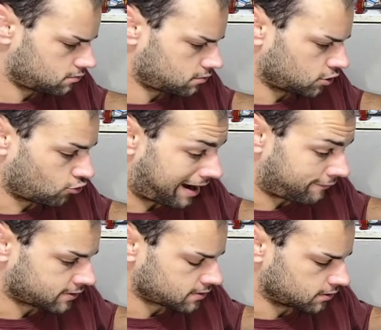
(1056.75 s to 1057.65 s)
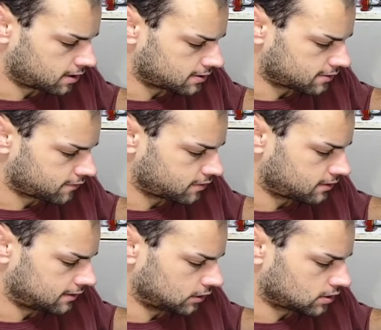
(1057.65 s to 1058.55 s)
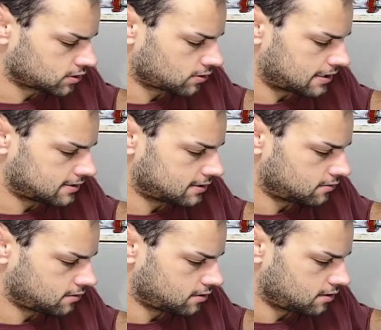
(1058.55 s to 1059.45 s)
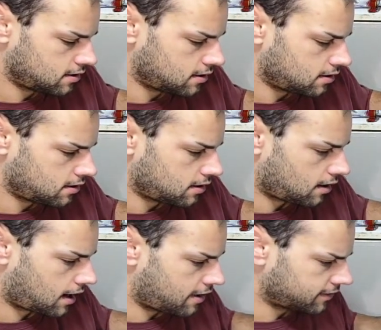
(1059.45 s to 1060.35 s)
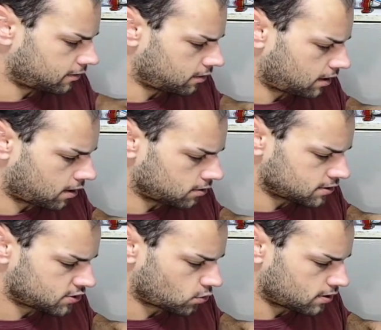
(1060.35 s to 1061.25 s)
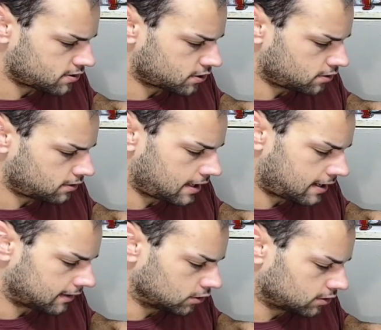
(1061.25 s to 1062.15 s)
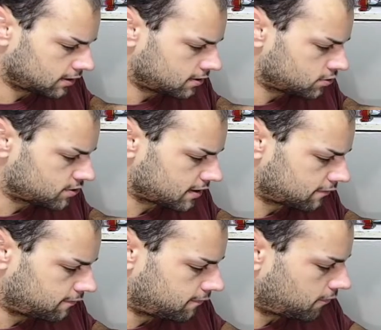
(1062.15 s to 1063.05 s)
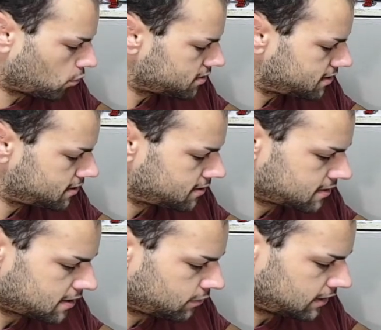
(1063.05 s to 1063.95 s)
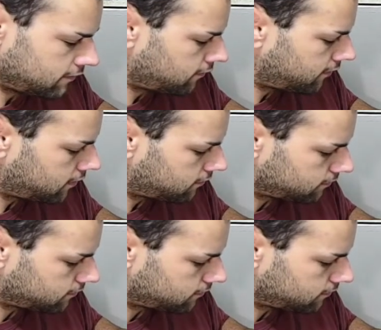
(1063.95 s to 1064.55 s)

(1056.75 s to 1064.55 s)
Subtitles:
The graphics are a lot different. It looks crazy. I think I heard the story's good, and I looked and there's like 4 seasons, I believe, of it.